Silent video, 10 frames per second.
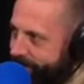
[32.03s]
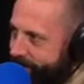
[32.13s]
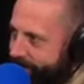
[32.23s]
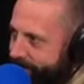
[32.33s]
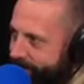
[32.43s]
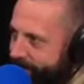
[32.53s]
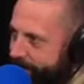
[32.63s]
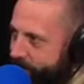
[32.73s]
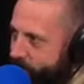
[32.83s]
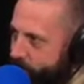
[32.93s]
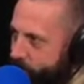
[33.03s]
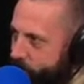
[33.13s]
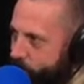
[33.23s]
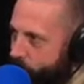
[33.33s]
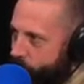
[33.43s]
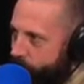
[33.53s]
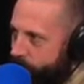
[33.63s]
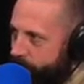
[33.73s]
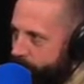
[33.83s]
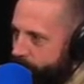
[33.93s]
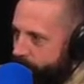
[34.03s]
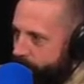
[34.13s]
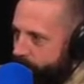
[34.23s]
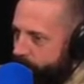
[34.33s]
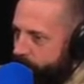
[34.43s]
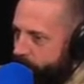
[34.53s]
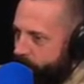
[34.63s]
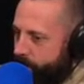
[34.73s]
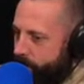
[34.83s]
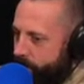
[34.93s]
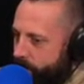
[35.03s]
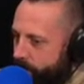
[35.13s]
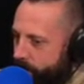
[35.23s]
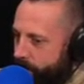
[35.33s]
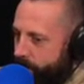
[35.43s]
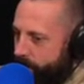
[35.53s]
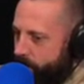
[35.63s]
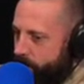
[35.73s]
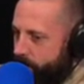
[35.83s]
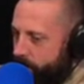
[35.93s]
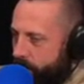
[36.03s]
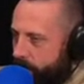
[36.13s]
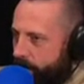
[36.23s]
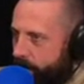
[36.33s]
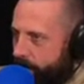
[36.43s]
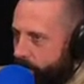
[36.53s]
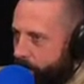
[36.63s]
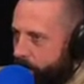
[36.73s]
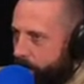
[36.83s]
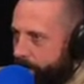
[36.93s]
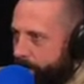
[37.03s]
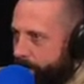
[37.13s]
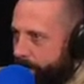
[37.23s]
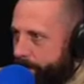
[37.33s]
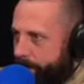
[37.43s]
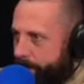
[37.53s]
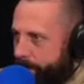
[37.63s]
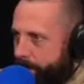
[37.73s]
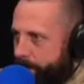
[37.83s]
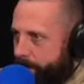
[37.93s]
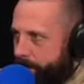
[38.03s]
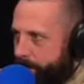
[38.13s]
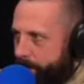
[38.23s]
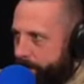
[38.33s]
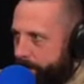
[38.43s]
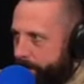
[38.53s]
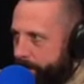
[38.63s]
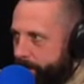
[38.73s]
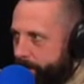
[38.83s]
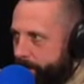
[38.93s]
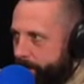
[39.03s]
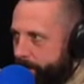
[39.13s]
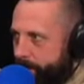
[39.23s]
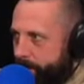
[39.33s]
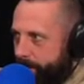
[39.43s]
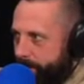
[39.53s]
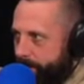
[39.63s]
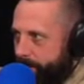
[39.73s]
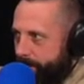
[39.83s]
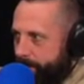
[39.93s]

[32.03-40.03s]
This person isn't speaking.